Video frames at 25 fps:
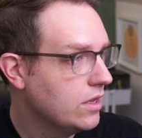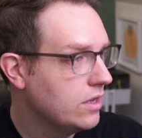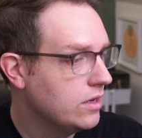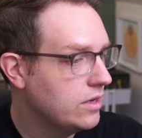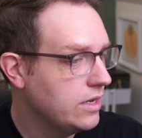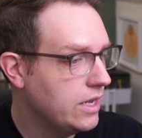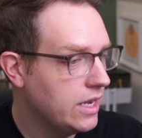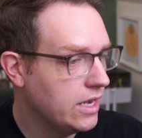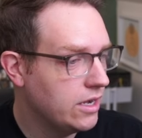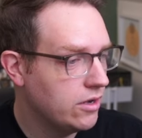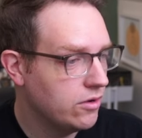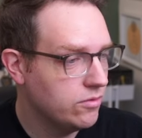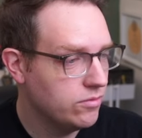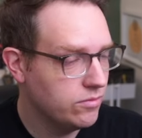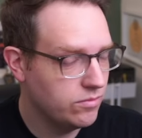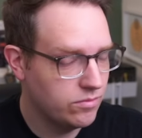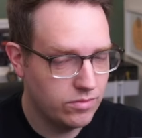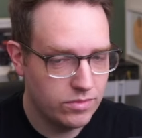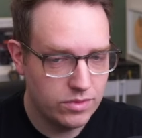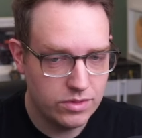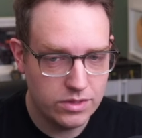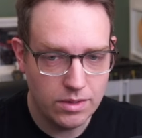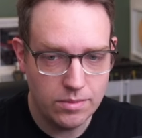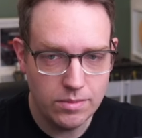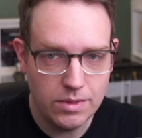Now,
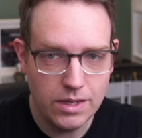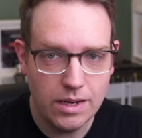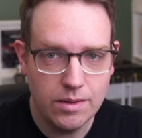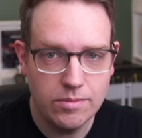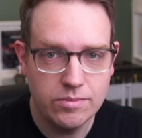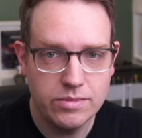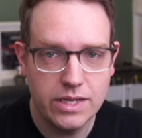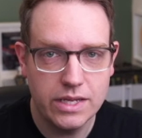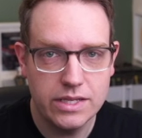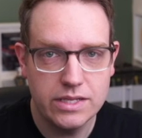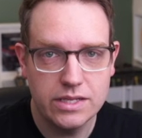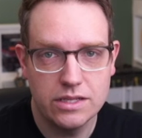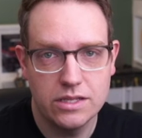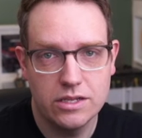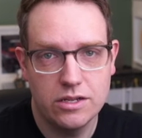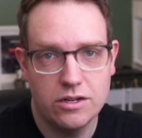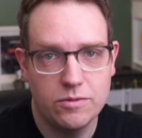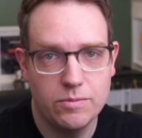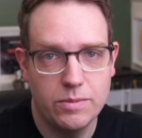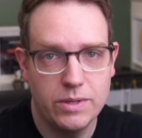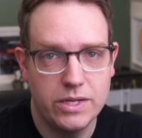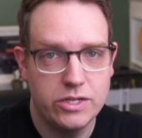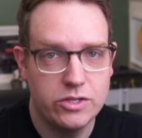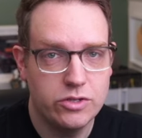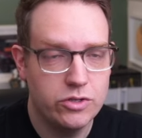sometimes that's a little
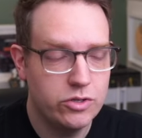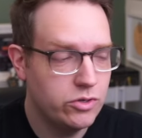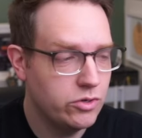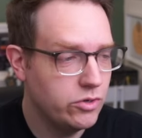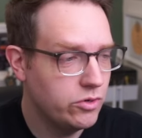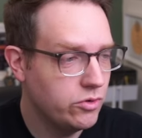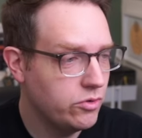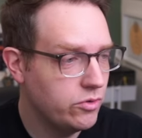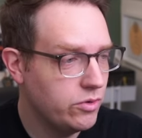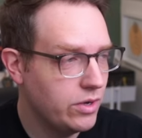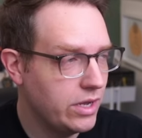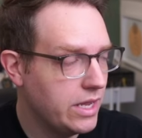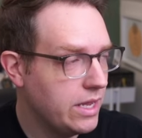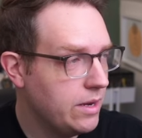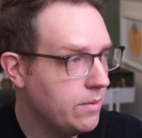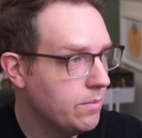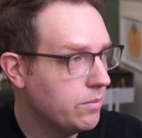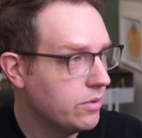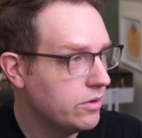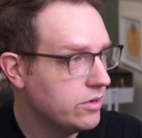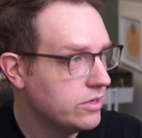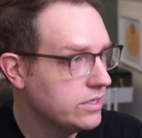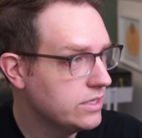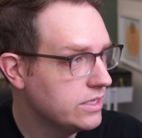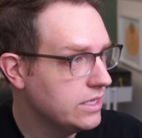bit too
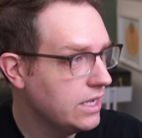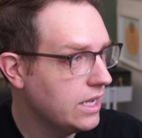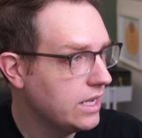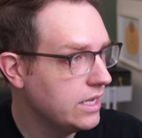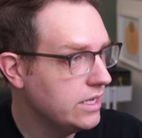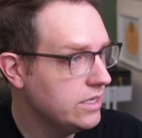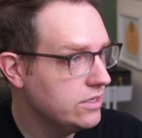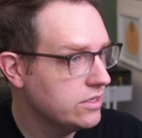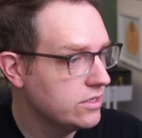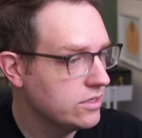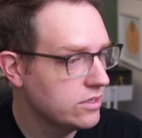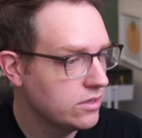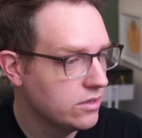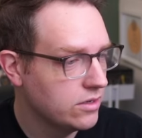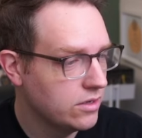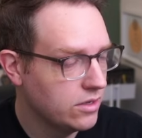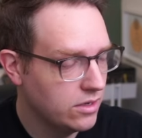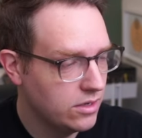imprecise.